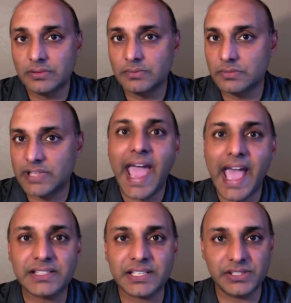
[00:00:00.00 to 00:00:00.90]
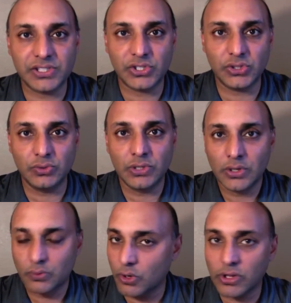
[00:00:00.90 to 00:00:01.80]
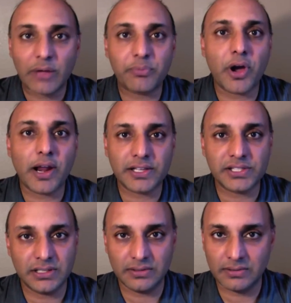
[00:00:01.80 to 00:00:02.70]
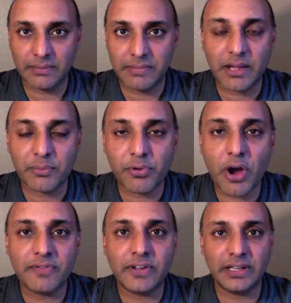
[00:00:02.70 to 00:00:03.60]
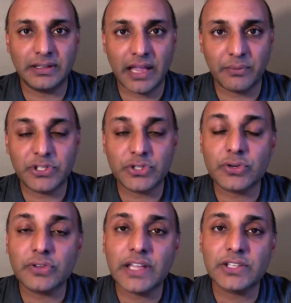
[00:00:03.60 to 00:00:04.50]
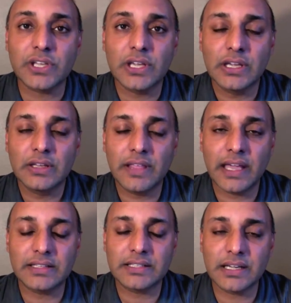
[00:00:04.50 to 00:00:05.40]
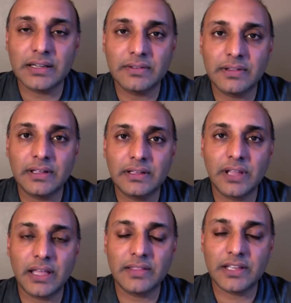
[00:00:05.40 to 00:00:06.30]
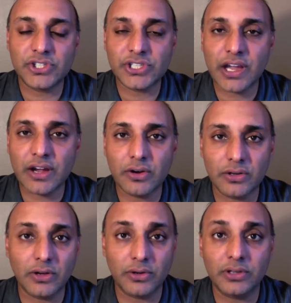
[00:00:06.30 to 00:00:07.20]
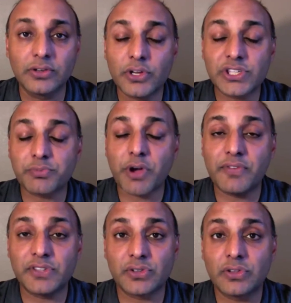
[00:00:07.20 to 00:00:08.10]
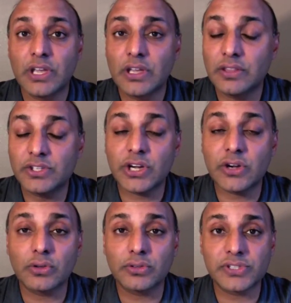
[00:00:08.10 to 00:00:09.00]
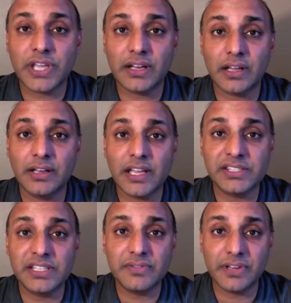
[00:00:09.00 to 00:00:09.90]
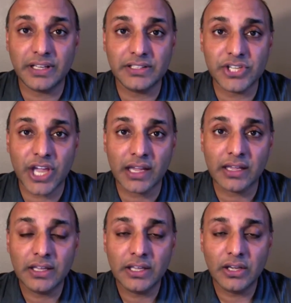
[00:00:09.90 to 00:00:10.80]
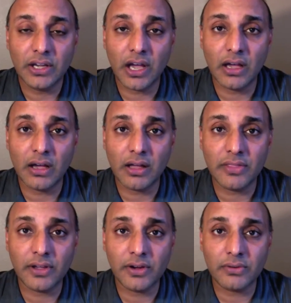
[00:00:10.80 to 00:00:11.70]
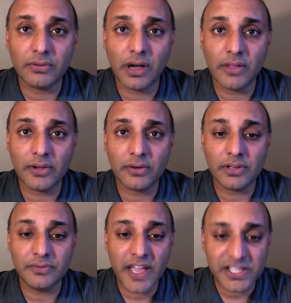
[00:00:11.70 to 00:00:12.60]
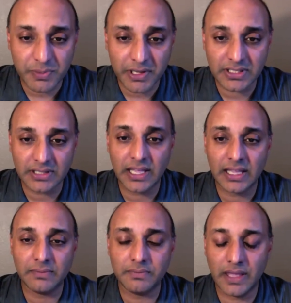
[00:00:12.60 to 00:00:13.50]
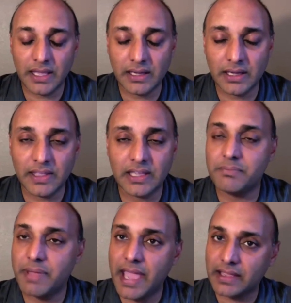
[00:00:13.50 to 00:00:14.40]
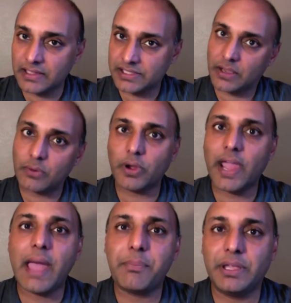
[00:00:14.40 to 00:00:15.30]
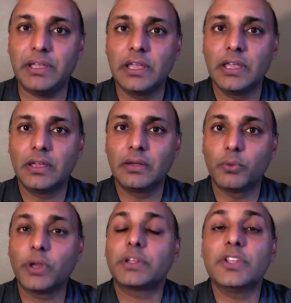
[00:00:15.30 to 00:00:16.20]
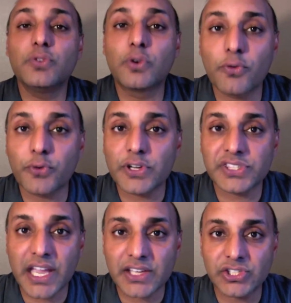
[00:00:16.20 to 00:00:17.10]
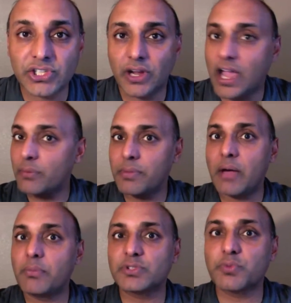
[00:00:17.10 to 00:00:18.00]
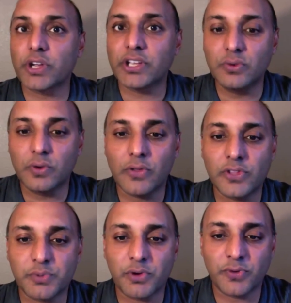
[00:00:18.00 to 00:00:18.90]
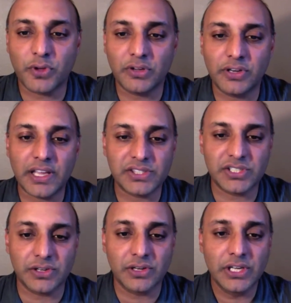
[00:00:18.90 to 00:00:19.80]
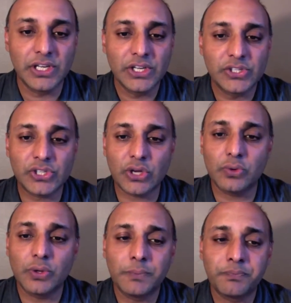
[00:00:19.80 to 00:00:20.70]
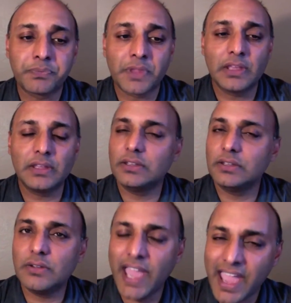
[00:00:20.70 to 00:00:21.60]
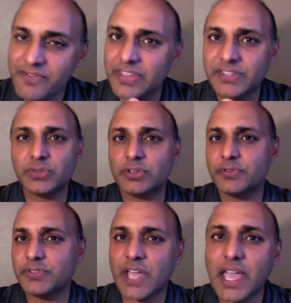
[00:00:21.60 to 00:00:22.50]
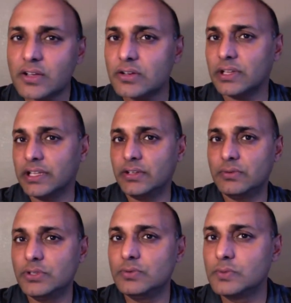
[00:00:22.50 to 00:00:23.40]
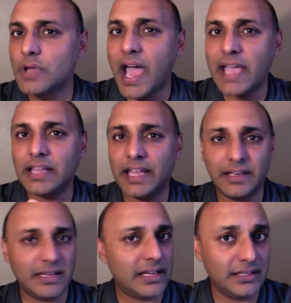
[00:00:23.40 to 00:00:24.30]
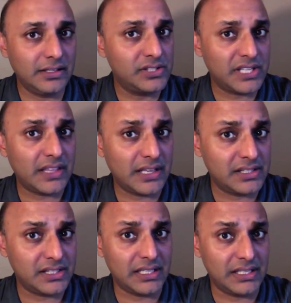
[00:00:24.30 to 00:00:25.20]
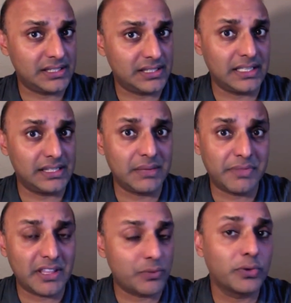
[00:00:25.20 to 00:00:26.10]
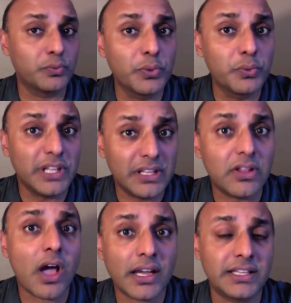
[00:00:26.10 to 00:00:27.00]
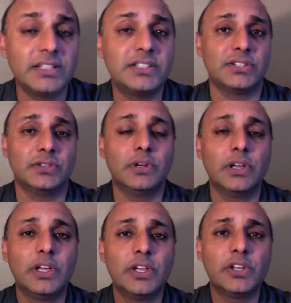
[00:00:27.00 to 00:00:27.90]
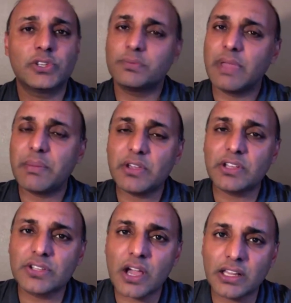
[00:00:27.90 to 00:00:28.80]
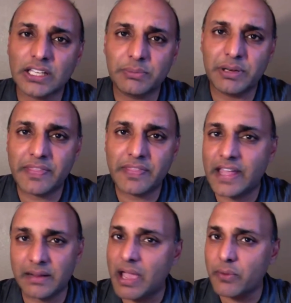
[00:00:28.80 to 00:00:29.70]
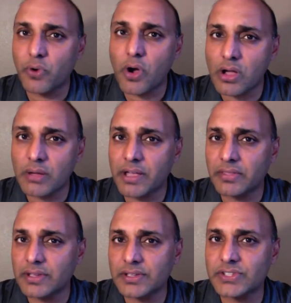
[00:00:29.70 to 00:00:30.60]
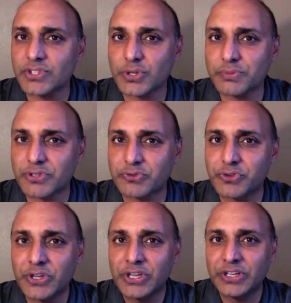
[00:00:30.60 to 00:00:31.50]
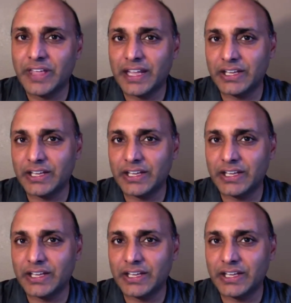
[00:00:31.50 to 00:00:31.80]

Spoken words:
task is to roll out products and make a profit and return that share or increase the profit so the shareholders get a nice dividend check on their investment, and they come back and they say, oh, we're happy. What can you grow for us next year? How much more can you grow this portfolio next year? So you have this sort of cycle, and you highlight it, and you say that it's something that we're really locked into. So maybe you could talk a little bit about that. Am I wrong about this in terms of that